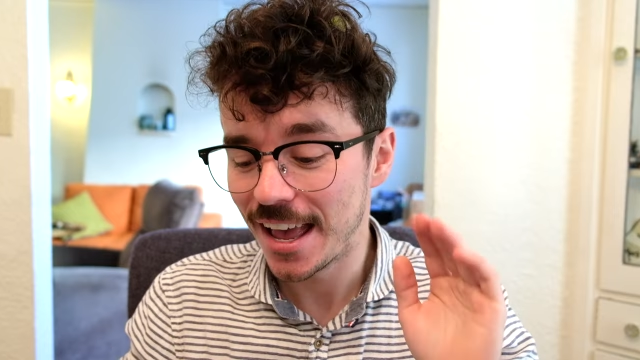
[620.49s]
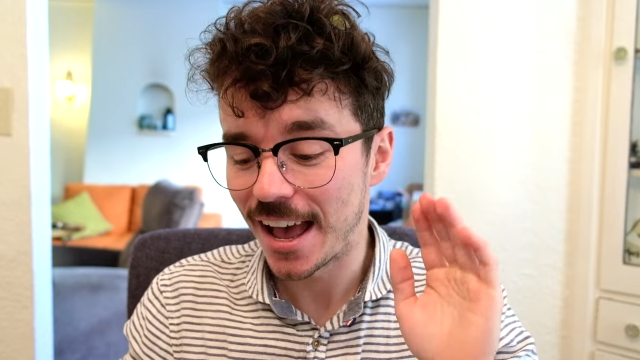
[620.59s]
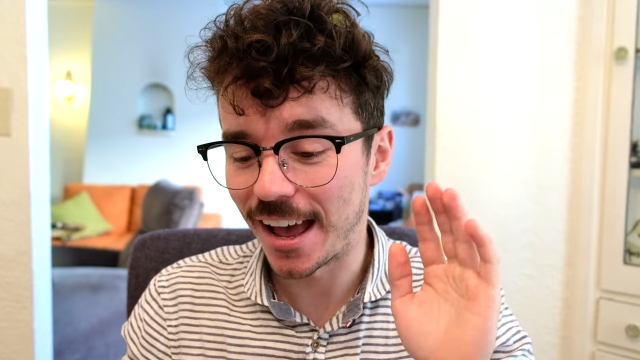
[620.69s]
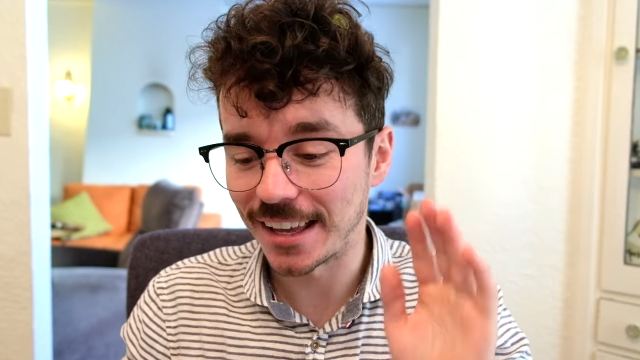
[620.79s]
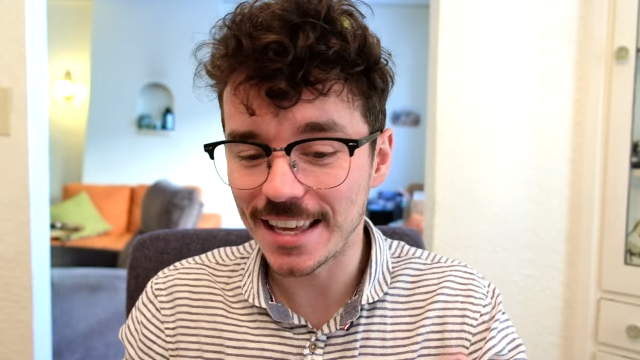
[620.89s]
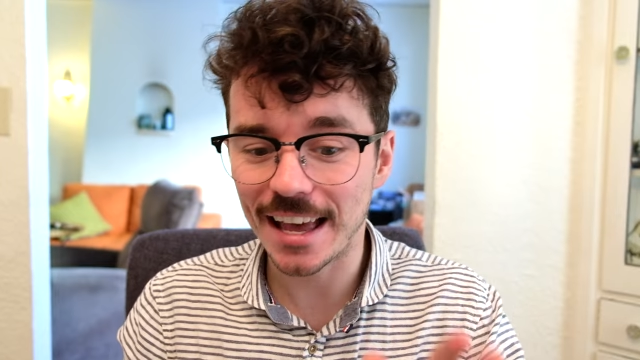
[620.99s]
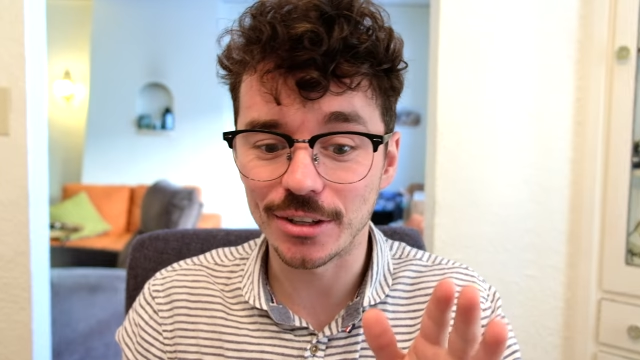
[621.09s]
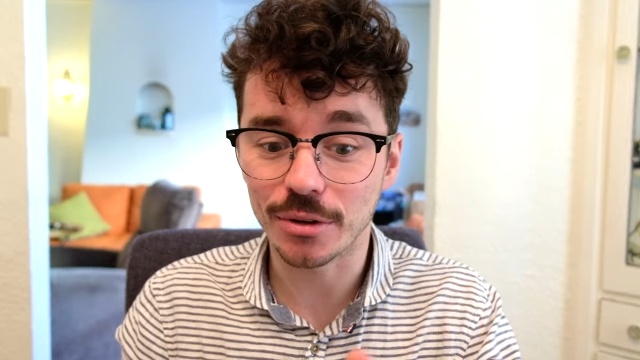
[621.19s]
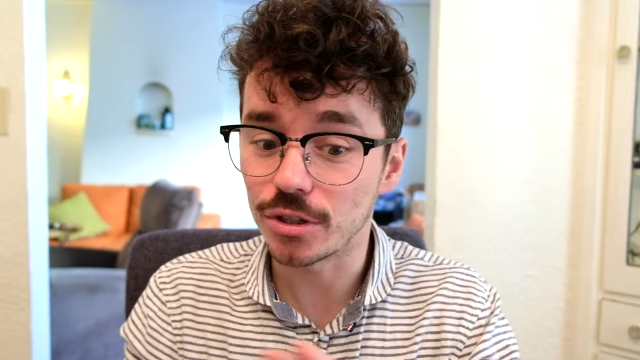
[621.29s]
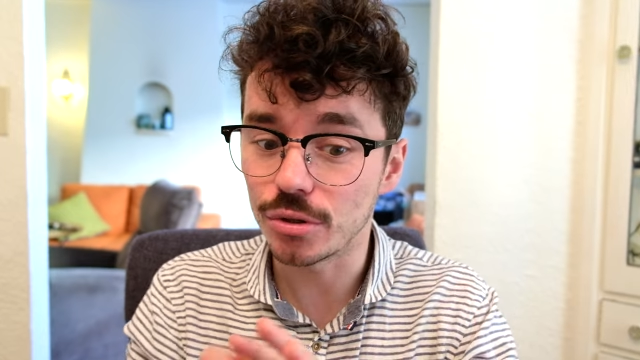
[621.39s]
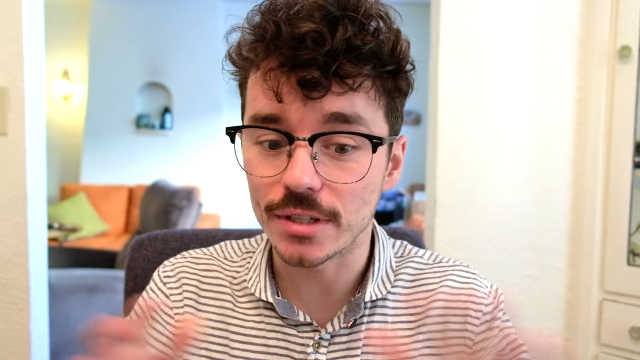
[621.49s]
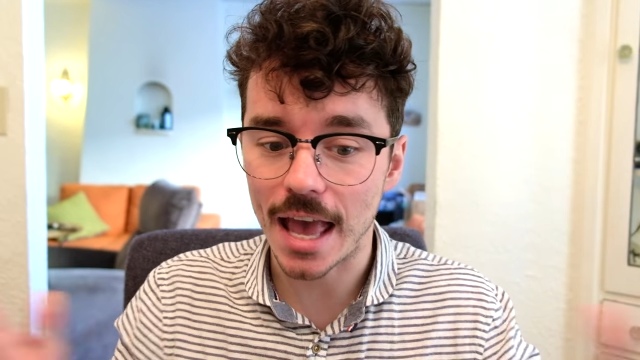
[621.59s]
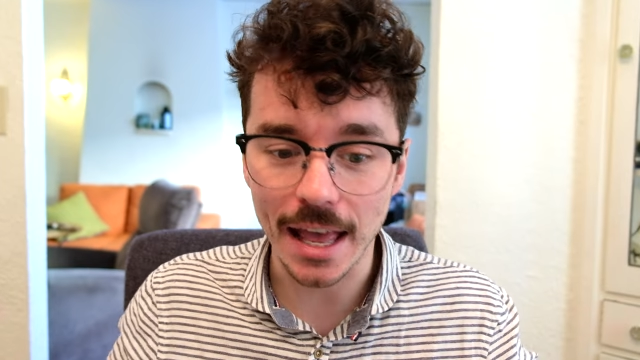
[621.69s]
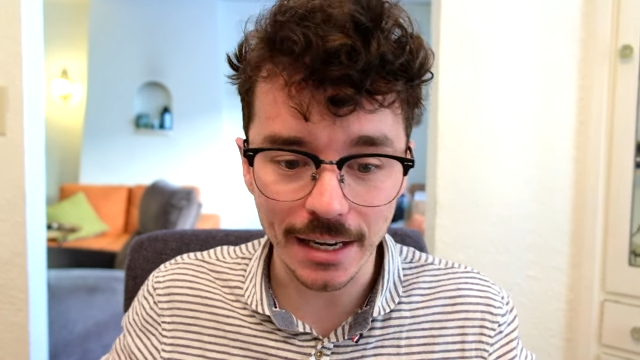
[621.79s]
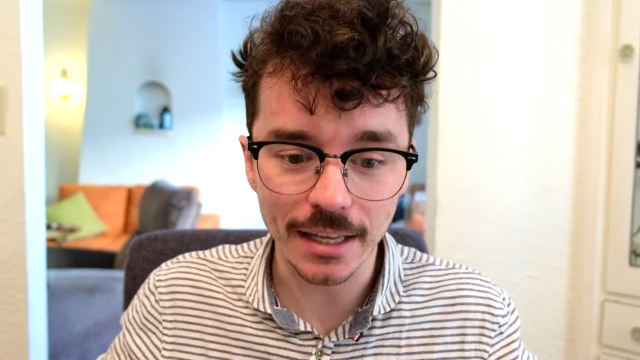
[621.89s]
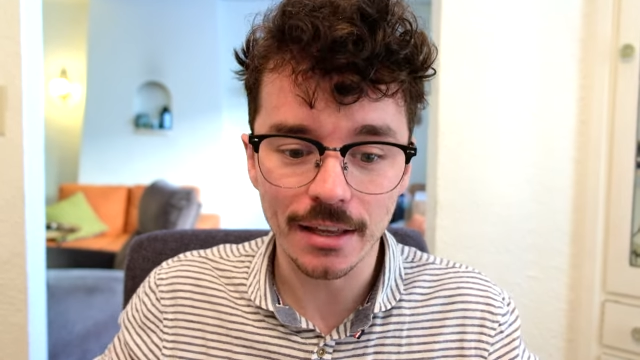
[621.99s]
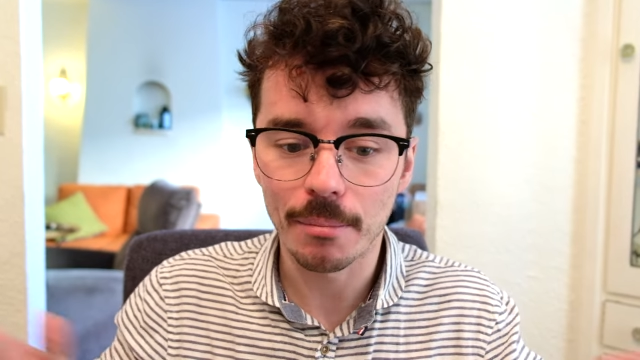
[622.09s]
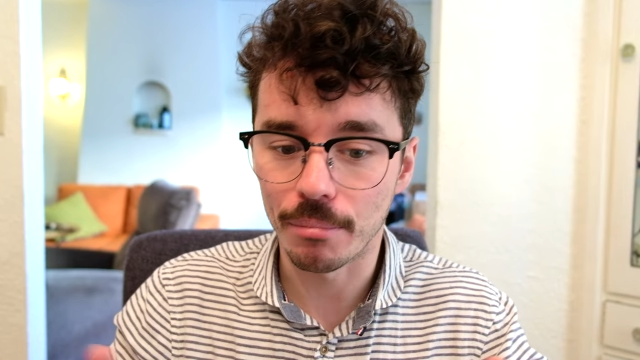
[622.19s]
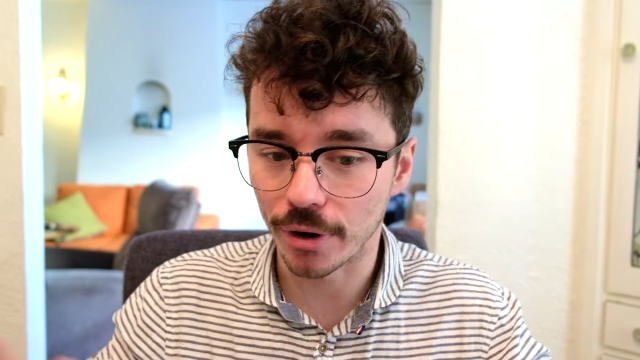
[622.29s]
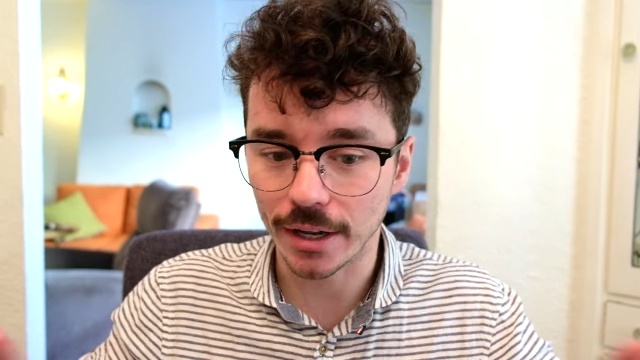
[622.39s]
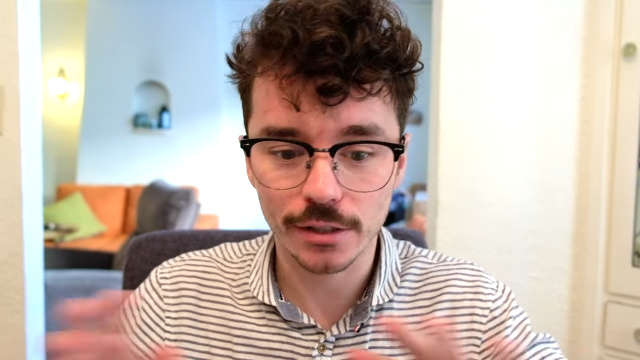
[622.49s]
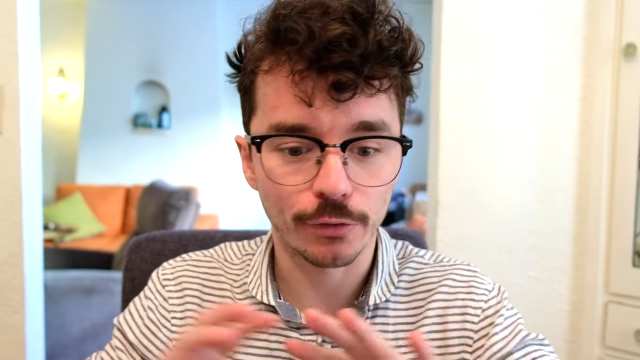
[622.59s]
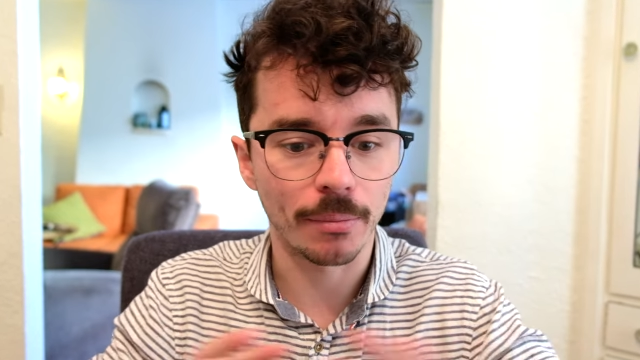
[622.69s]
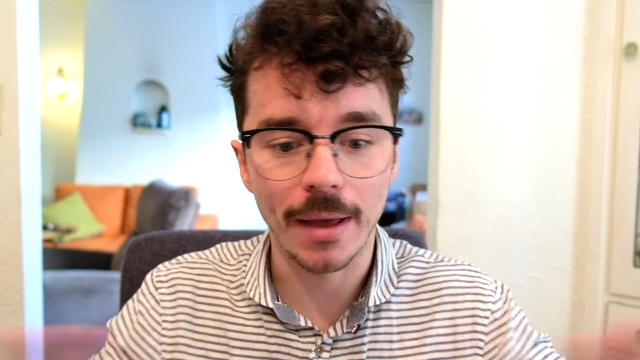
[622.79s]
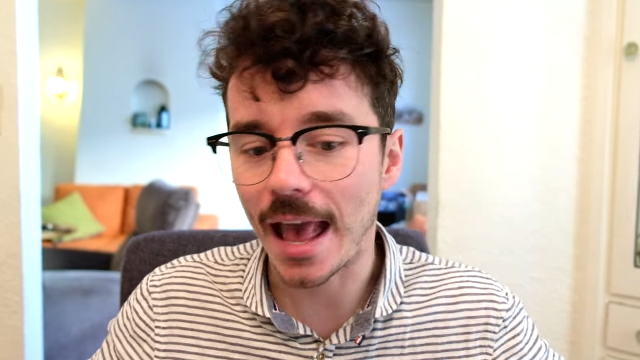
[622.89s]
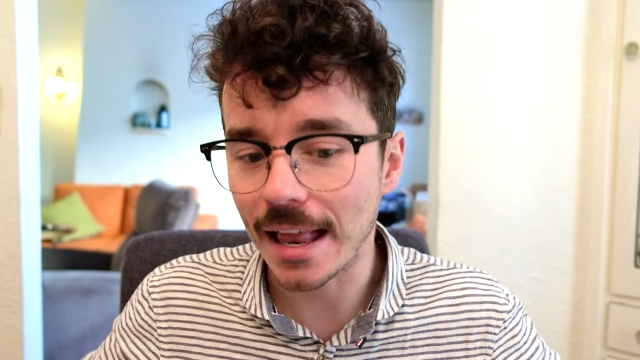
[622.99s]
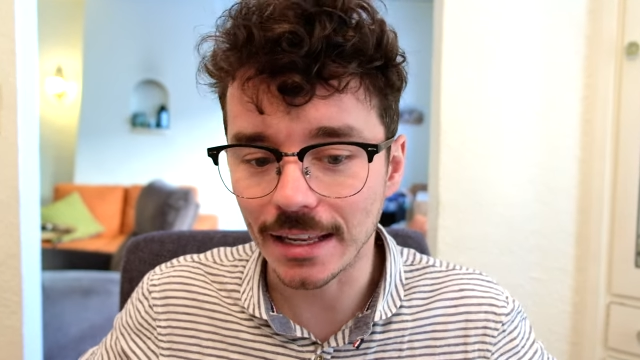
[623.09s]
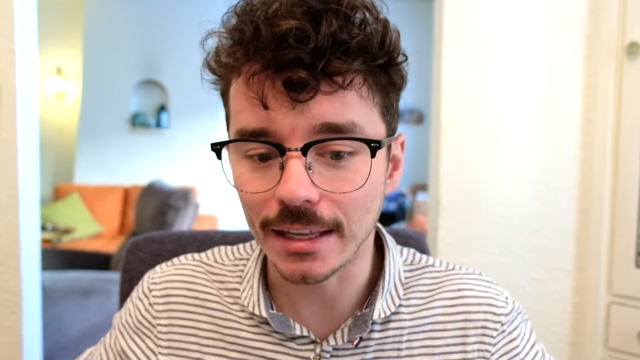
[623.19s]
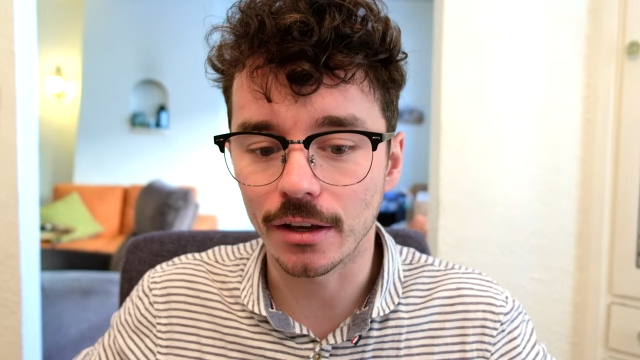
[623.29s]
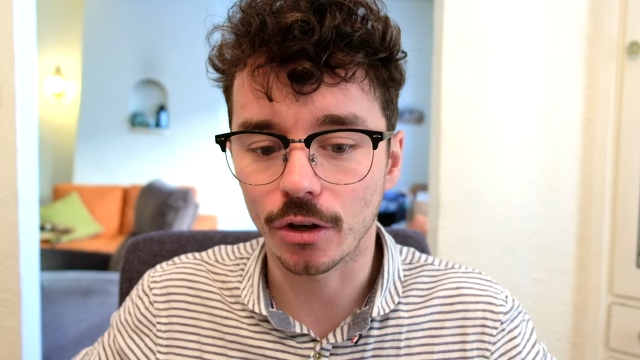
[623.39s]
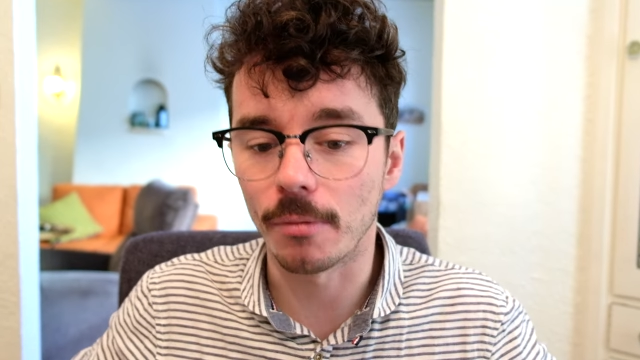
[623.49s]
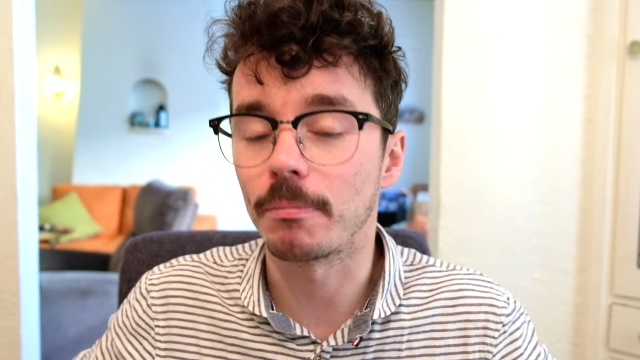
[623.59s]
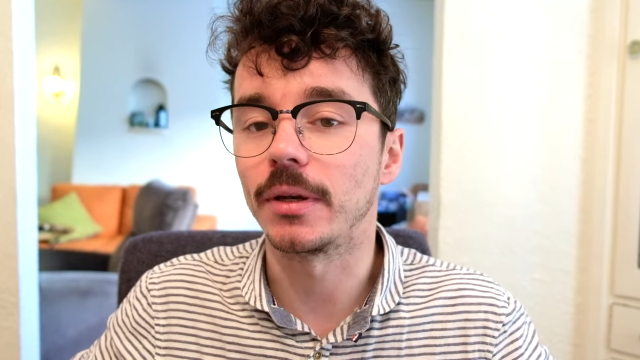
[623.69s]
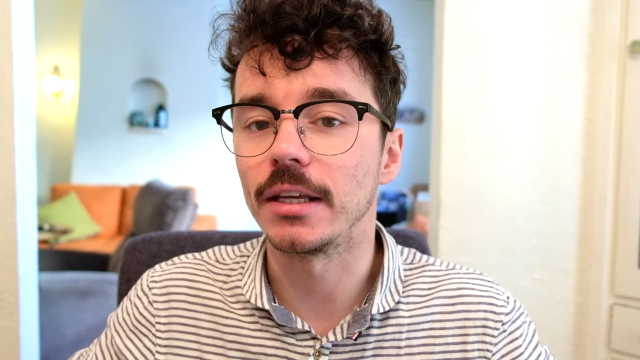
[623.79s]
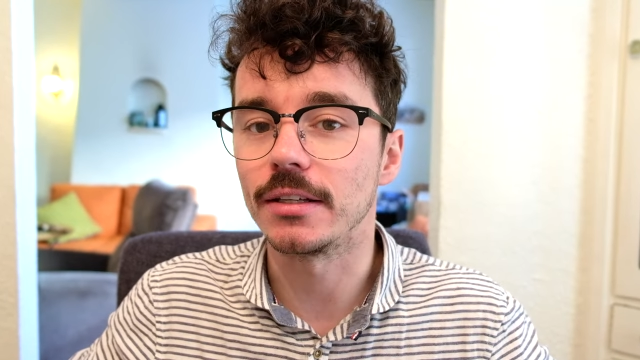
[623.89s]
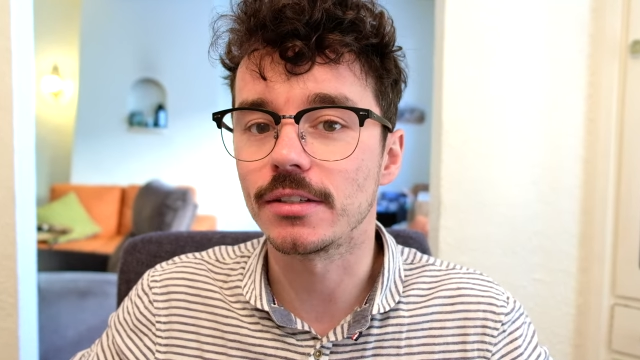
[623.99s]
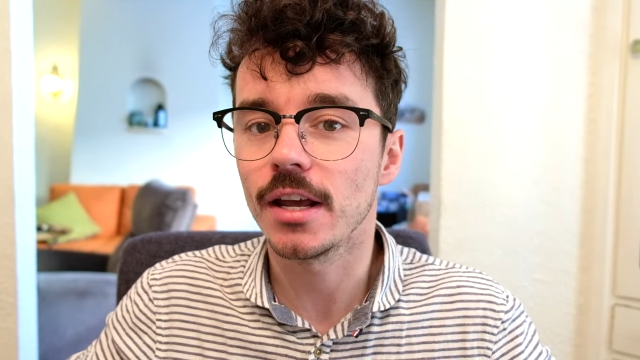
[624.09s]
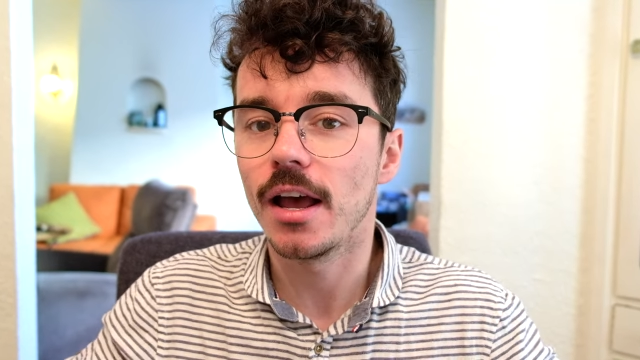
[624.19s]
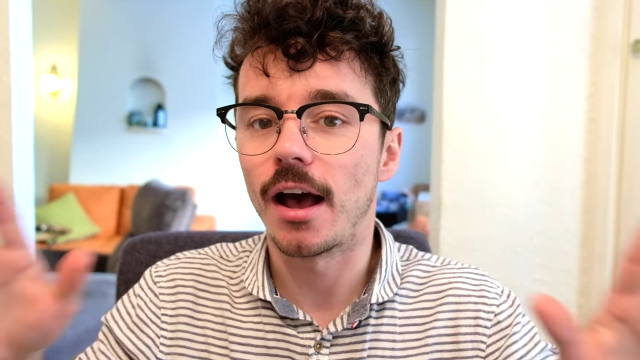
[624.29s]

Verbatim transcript: Yeah, you can use any bricks from any companies.